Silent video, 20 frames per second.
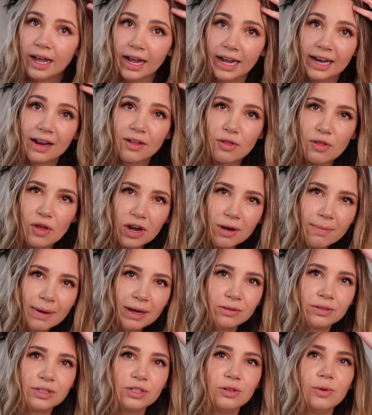And I thought
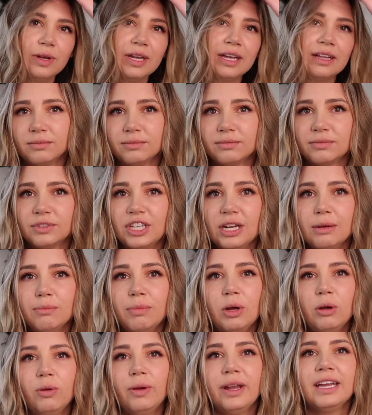about doing
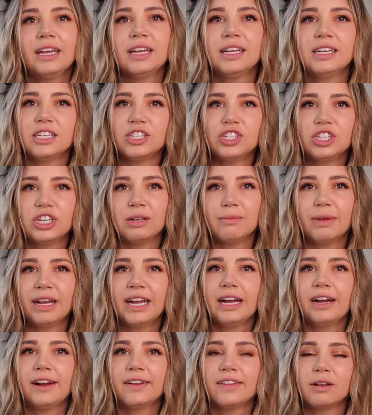shampooing, conditioning my hair,